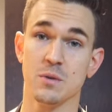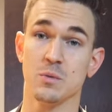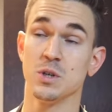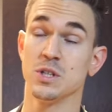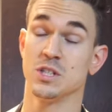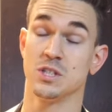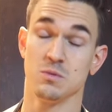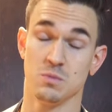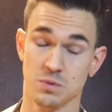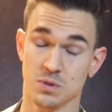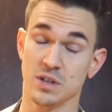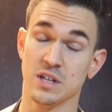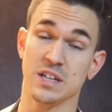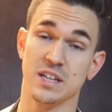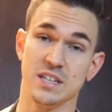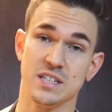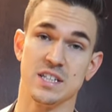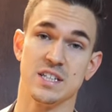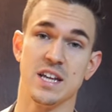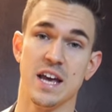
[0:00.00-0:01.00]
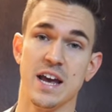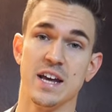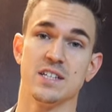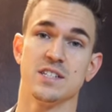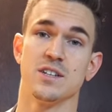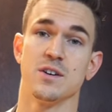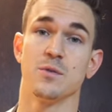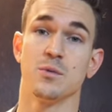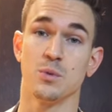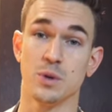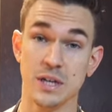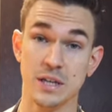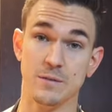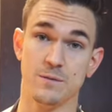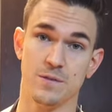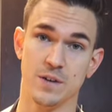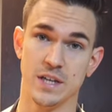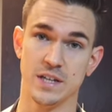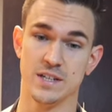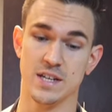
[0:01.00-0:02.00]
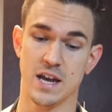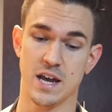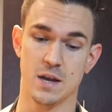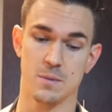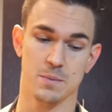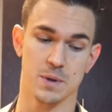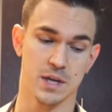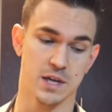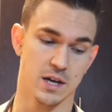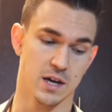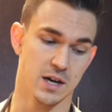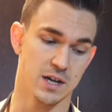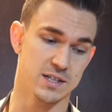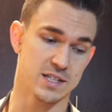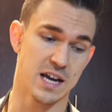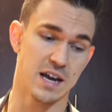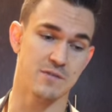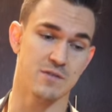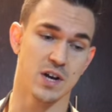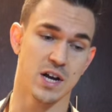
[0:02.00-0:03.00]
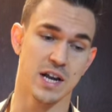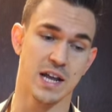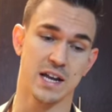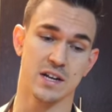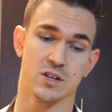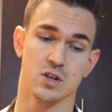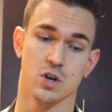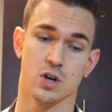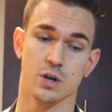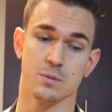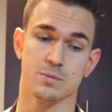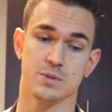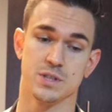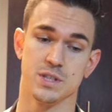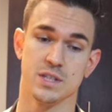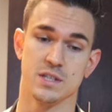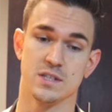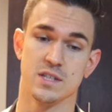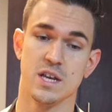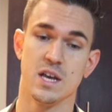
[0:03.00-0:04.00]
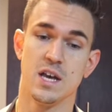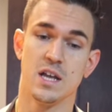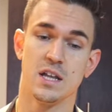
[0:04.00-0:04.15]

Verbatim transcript: which really today is a refeed day because I've not had carbs since